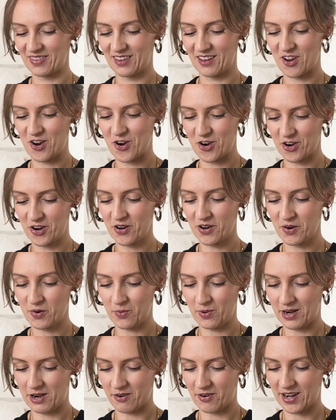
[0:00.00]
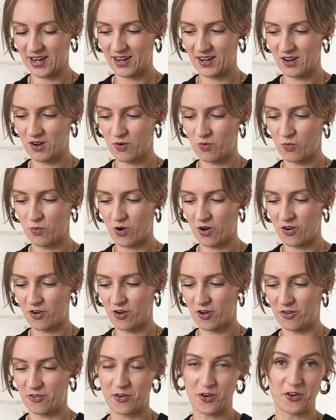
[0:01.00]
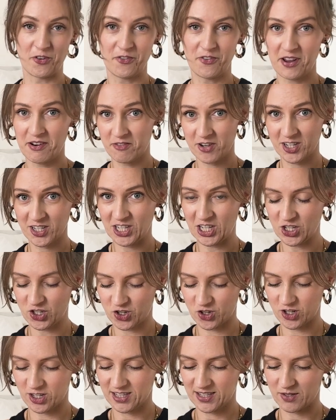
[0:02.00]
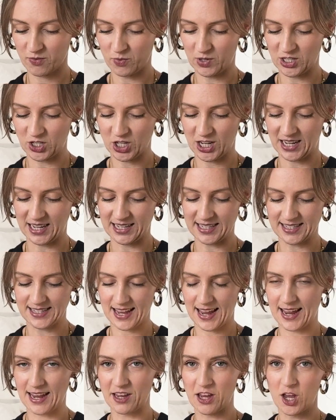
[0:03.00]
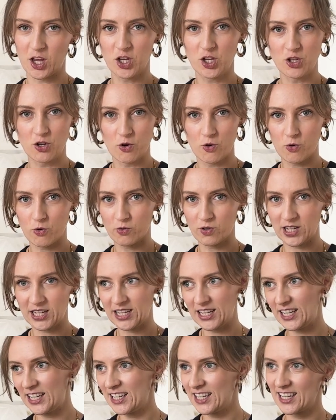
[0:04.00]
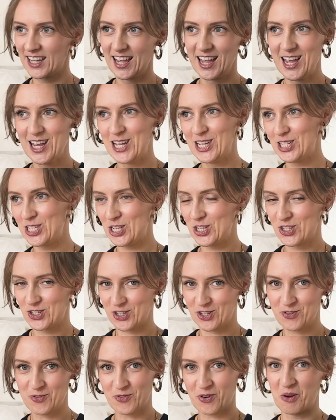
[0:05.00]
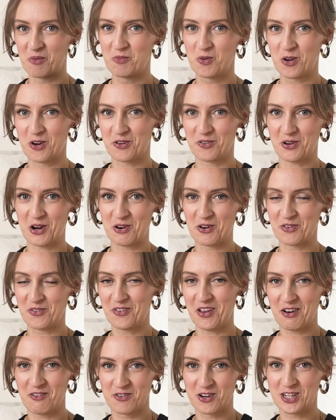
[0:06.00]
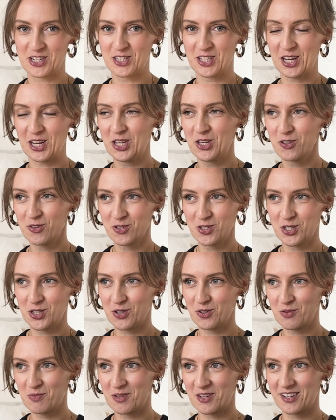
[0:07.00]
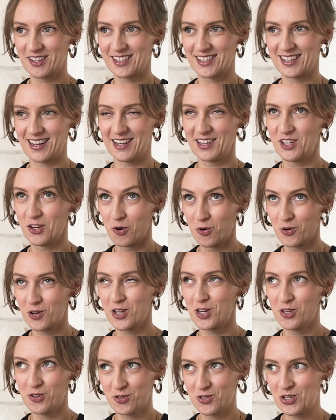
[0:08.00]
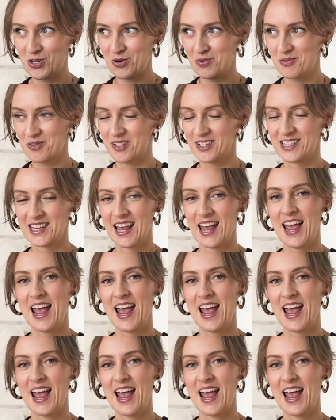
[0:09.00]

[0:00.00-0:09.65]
her wearing one of her favorite t-shirts, which is a yogi t-shirt from one of our favorite YouTubers, yoga YouTubers.